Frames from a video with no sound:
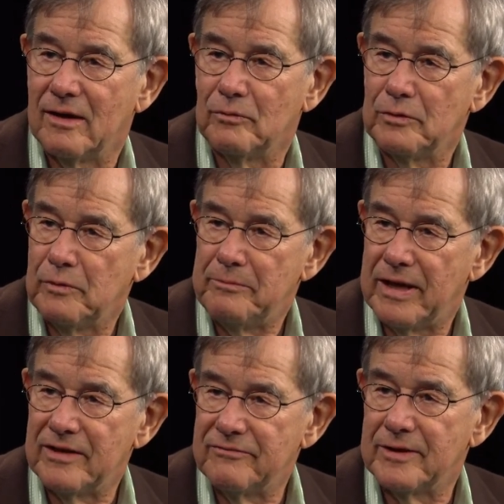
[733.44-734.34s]
Would we
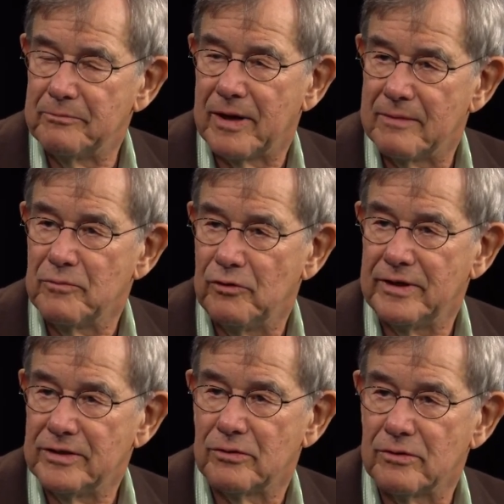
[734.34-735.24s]
benefit by
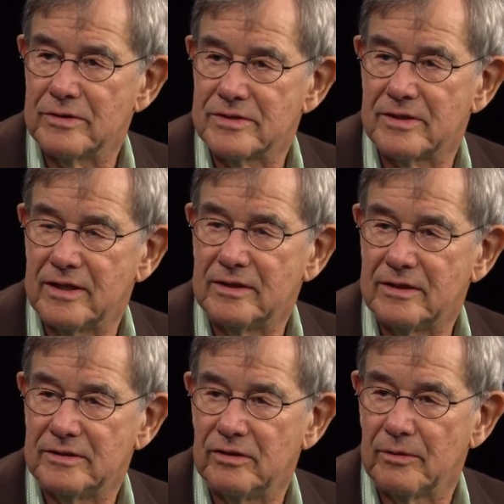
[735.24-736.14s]
moving towards
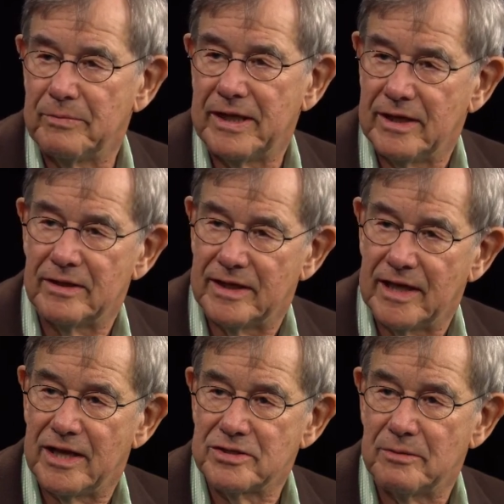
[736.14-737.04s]
the European
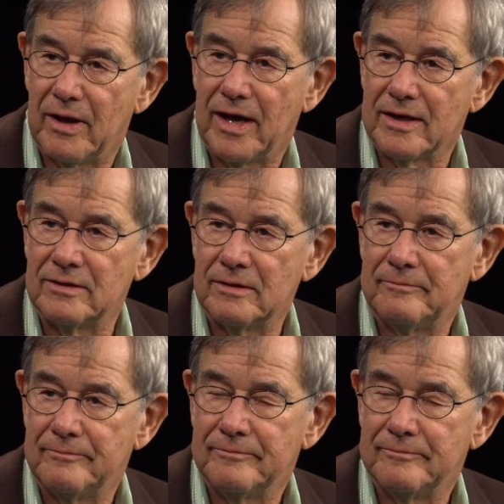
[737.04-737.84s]
and Asian model?